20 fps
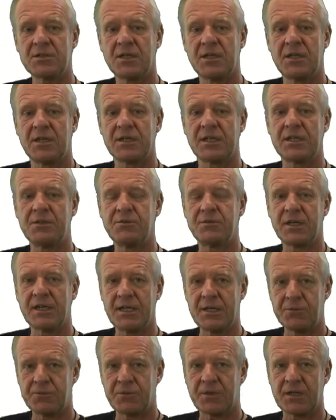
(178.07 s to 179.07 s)
and then we'll
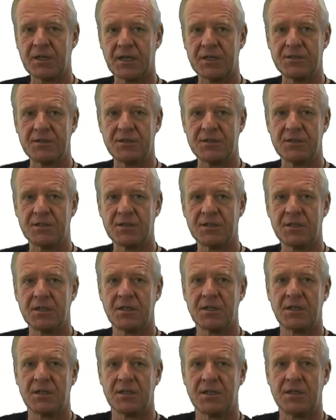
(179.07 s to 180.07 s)
find the same
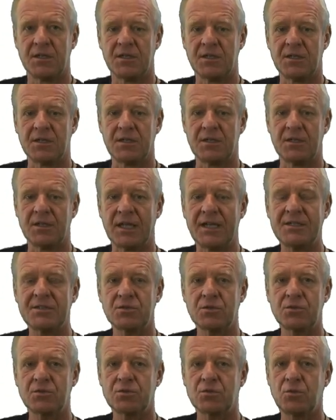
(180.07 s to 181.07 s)
53
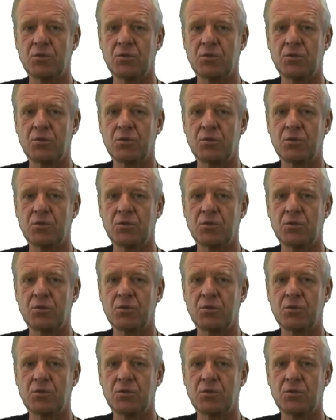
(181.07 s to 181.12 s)
kilowatts